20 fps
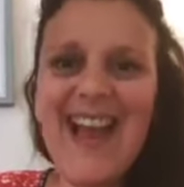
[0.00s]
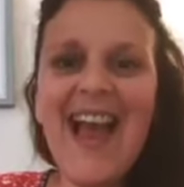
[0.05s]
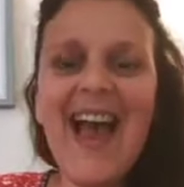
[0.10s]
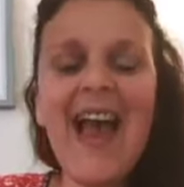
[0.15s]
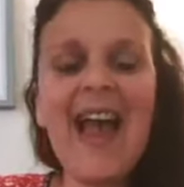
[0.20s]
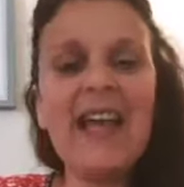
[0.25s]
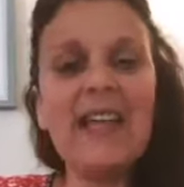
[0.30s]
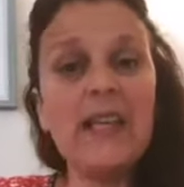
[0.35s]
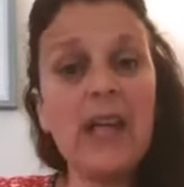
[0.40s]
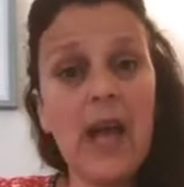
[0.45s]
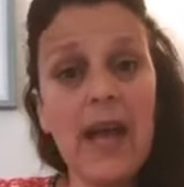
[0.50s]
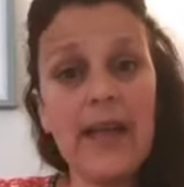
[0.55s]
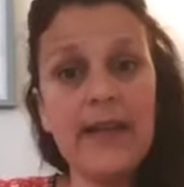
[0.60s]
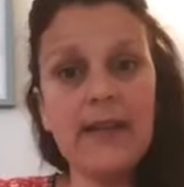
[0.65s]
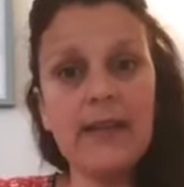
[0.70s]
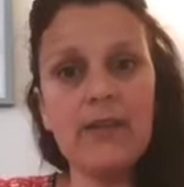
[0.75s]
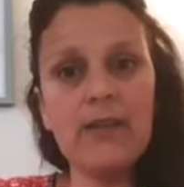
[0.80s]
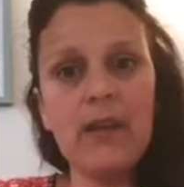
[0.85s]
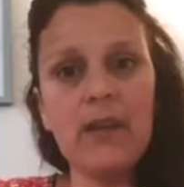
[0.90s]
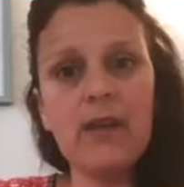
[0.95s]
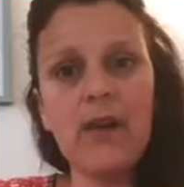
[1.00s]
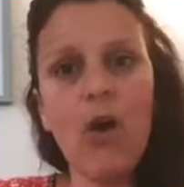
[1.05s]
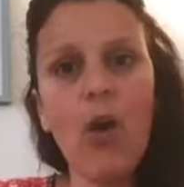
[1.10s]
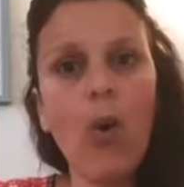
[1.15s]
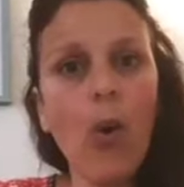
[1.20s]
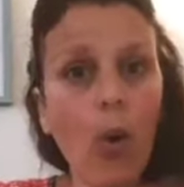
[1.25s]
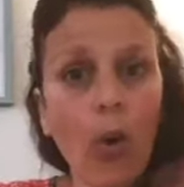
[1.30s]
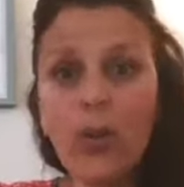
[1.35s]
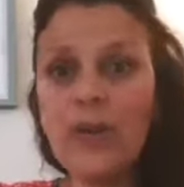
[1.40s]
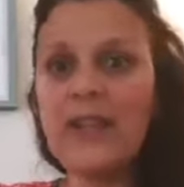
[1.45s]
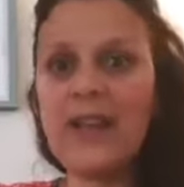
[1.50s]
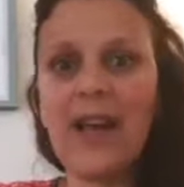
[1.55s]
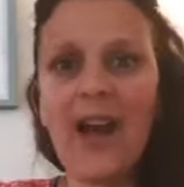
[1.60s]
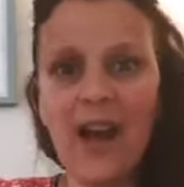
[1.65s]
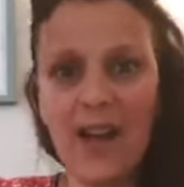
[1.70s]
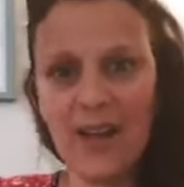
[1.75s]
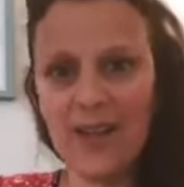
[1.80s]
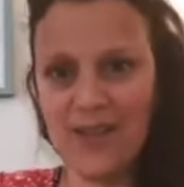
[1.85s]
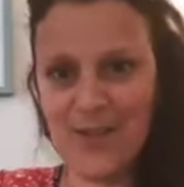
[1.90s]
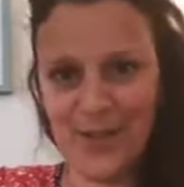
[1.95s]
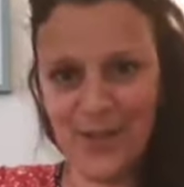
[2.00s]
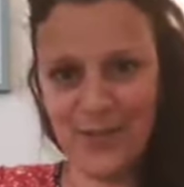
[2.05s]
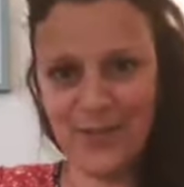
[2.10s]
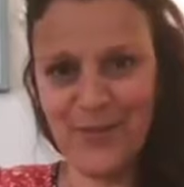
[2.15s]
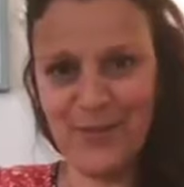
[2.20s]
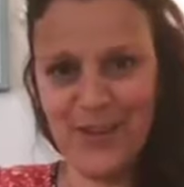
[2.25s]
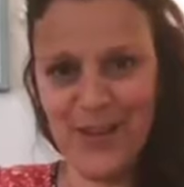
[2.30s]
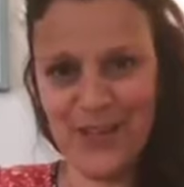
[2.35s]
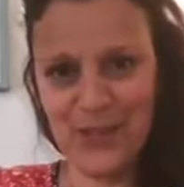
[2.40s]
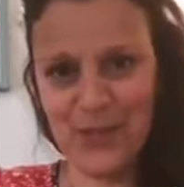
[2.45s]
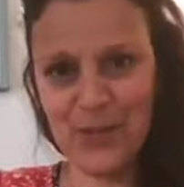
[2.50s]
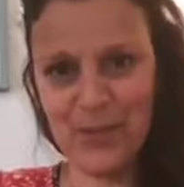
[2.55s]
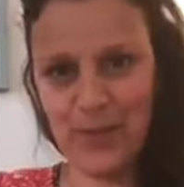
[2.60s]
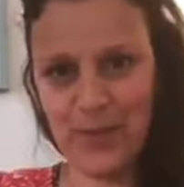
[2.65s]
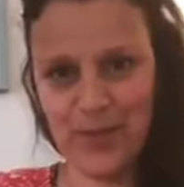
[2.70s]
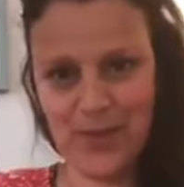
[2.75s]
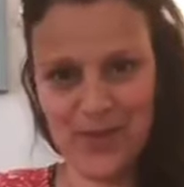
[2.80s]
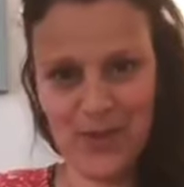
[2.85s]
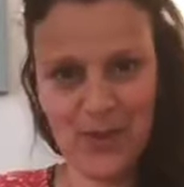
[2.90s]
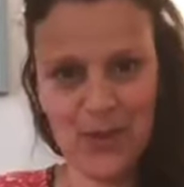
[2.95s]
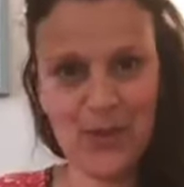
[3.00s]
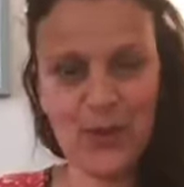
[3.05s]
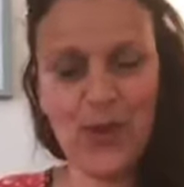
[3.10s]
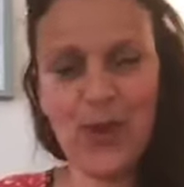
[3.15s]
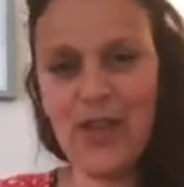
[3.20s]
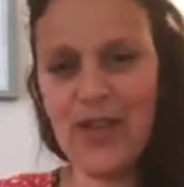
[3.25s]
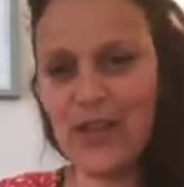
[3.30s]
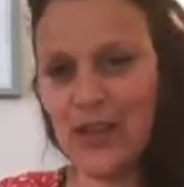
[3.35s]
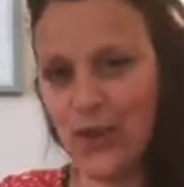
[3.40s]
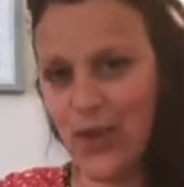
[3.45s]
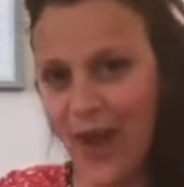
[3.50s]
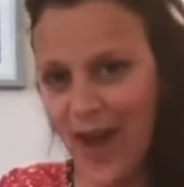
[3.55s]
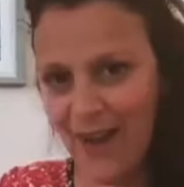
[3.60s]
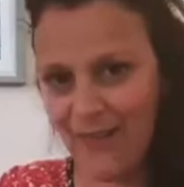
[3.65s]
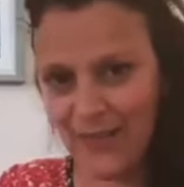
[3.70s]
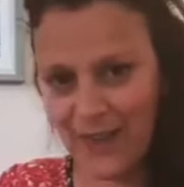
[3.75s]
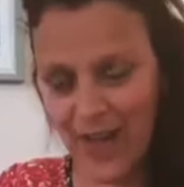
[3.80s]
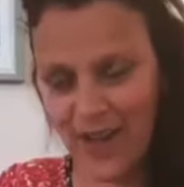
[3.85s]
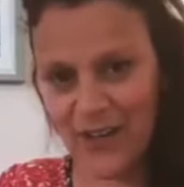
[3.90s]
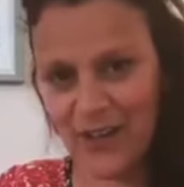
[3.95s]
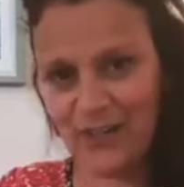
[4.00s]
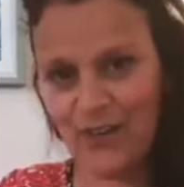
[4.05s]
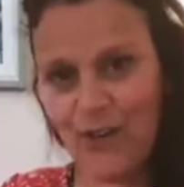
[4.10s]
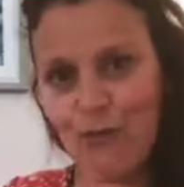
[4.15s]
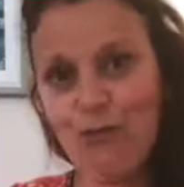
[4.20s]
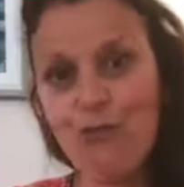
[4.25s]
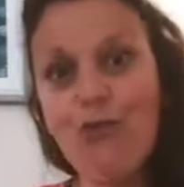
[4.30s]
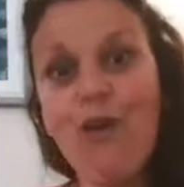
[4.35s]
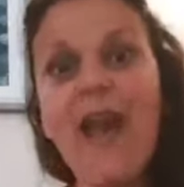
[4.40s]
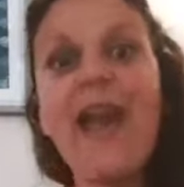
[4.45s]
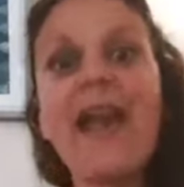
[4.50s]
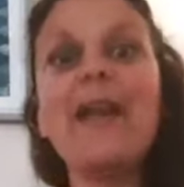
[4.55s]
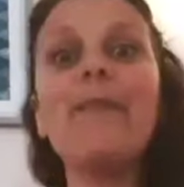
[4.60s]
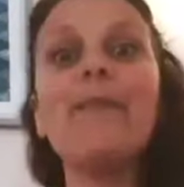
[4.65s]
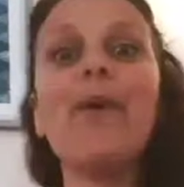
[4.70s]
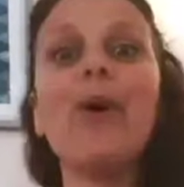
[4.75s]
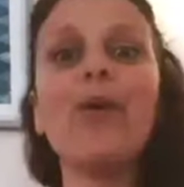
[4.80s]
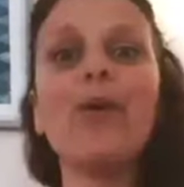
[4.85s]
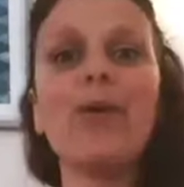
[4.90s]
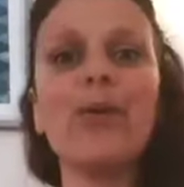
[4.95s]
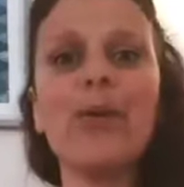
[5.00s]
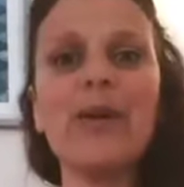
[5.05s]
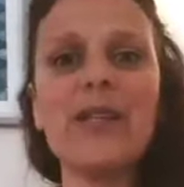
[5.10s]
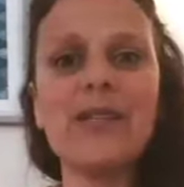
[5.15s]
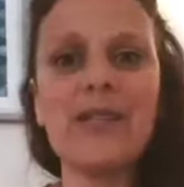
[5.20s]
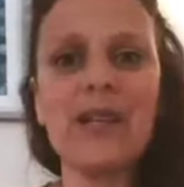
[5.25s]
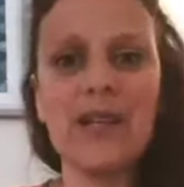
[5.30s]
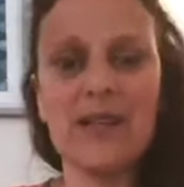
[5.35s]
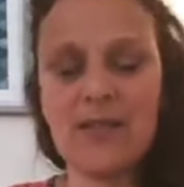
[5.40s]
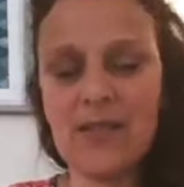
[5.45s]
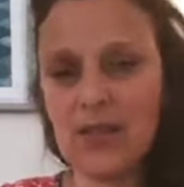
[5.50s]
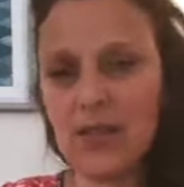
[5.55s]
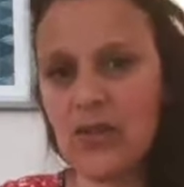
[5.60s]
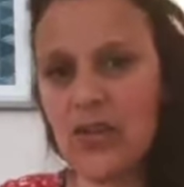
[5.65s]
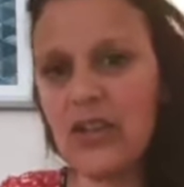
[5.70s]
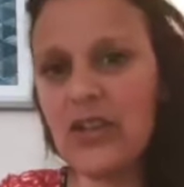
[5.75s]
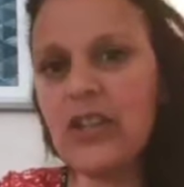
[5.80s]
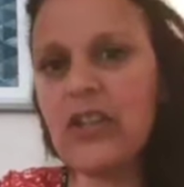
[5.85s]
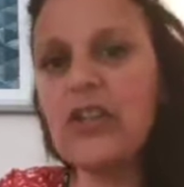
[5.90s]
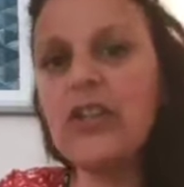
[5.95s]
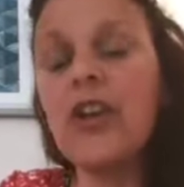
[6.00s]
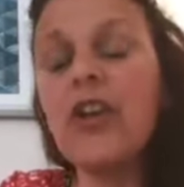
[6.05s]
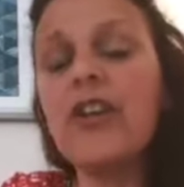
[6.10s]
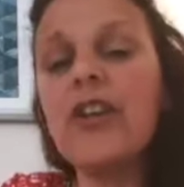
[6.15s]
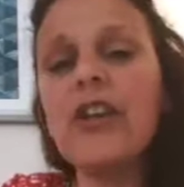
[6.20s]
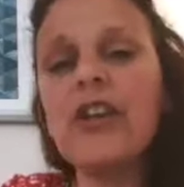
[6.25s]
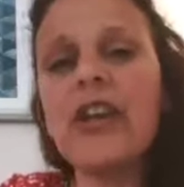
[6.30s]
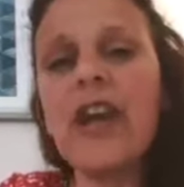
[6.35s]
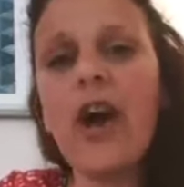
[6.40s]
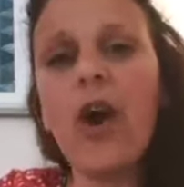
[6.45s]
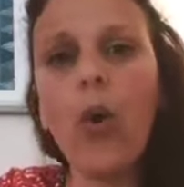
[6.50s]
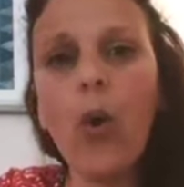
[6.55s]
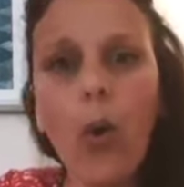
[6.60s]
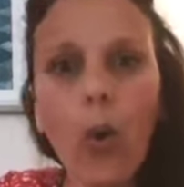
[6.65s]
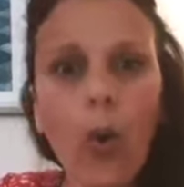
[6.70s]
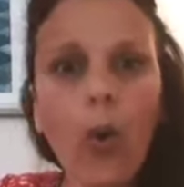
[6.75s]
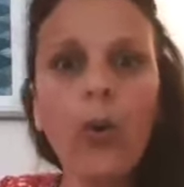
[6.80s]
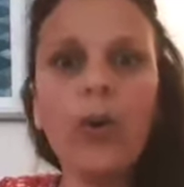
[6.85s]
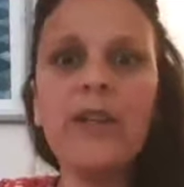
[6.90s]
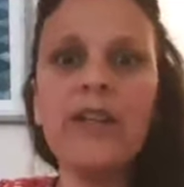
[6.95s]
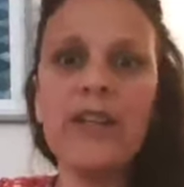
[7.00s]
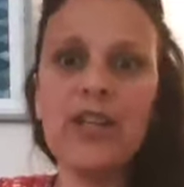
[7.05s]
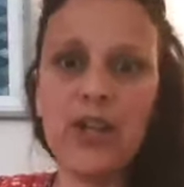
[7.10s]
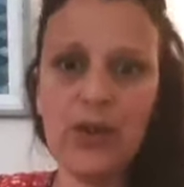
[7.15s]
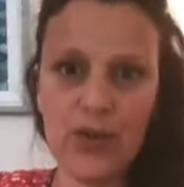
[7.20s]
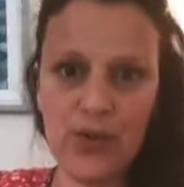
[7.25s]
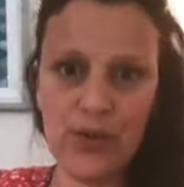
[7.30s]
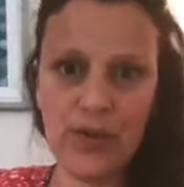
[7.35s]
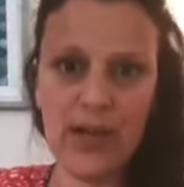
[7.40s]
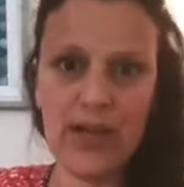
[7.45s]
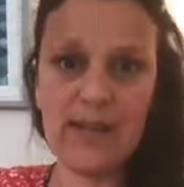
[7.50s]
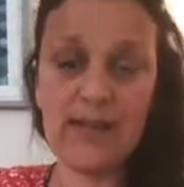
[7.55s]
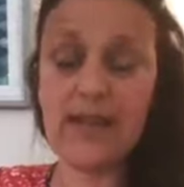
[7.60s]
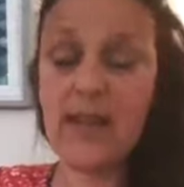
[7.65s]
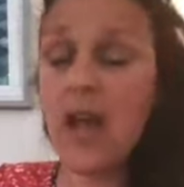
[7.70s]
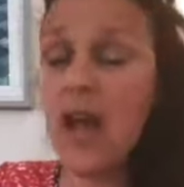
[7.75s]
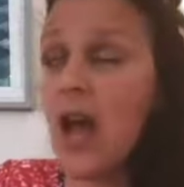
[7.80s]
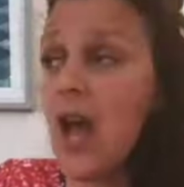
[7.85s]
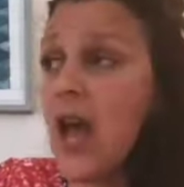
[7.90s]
and and all the colors of the vegetables so you know that you have kind of a rainbow cuisine so you don't you know that you get all the nutrients